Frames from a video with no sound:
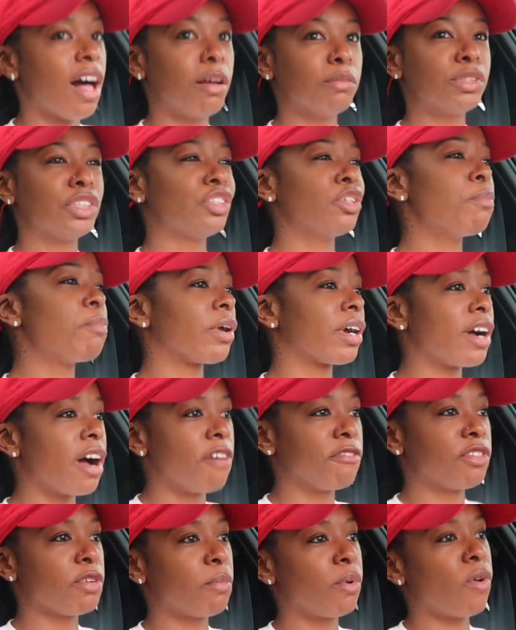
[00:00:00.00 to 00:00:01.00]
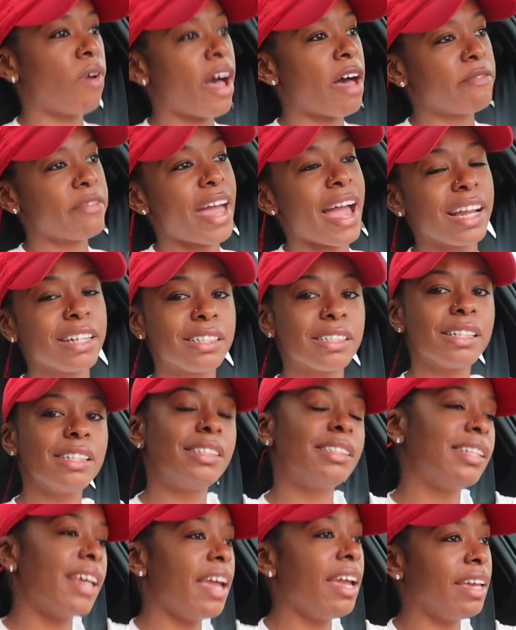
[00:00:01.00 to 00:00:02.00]
super comfortable. I've actually
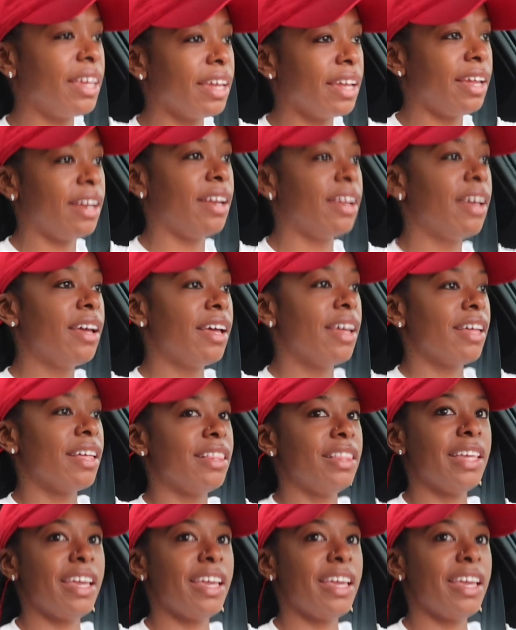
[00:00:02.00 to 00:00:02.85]
taken